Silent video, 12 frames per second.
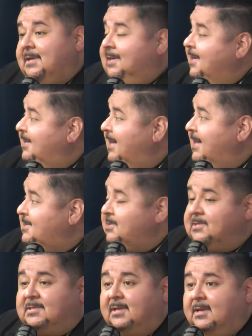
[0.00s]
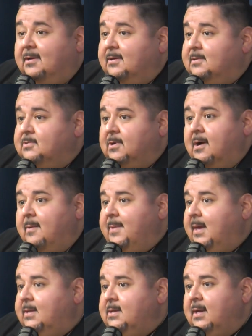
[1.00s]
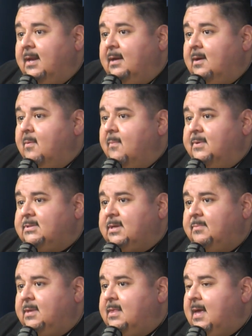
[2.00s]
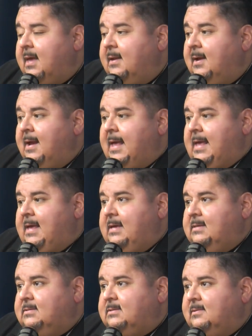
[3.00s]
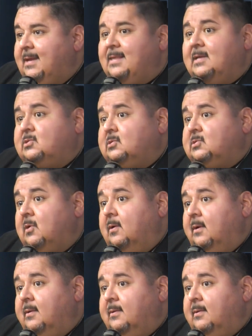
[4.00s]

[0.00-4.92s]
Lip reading: the luck. It's just the luck of the draw, man. You got to come up with something that is, and that's just hard,